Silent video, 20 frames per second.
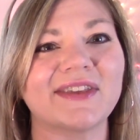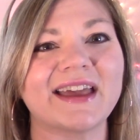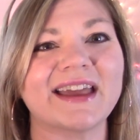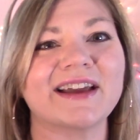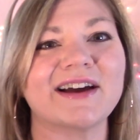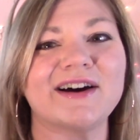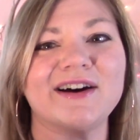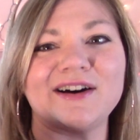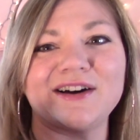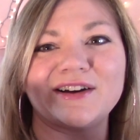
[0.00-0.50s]

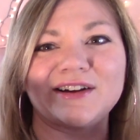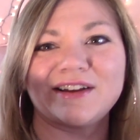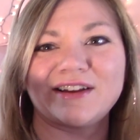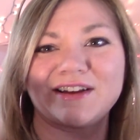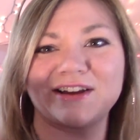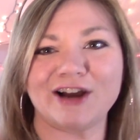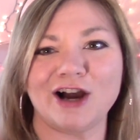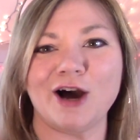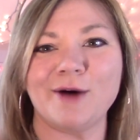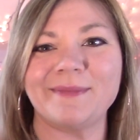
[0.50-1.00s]
like, a
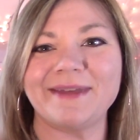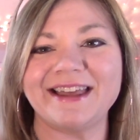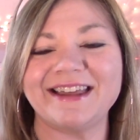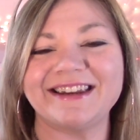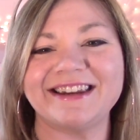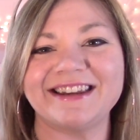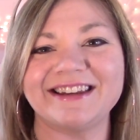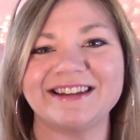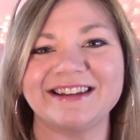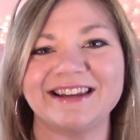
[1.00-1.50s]
come
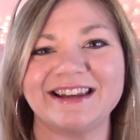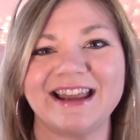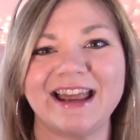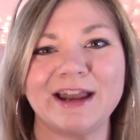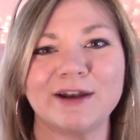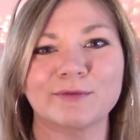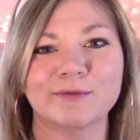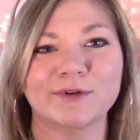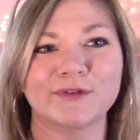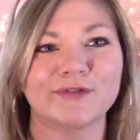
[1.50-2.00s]
in
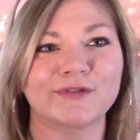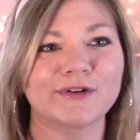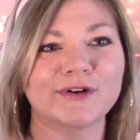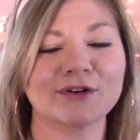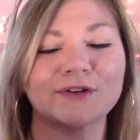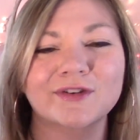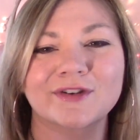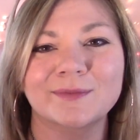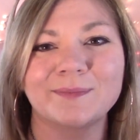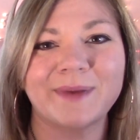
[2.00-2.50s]
and
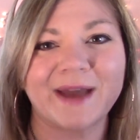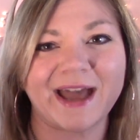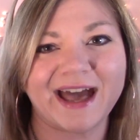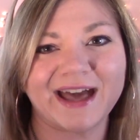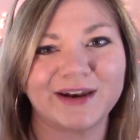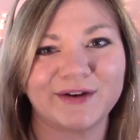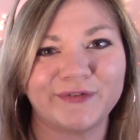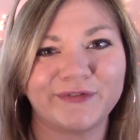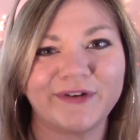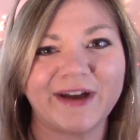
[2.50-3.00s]
reverse
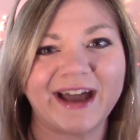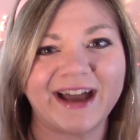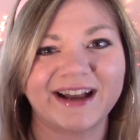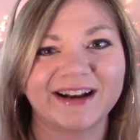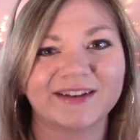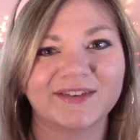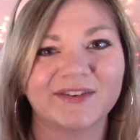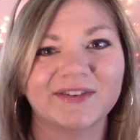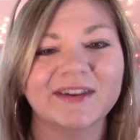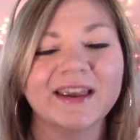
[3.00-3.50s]
bad
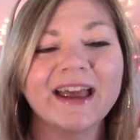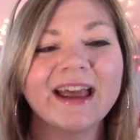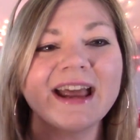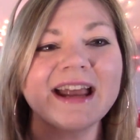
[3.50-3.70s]
effects.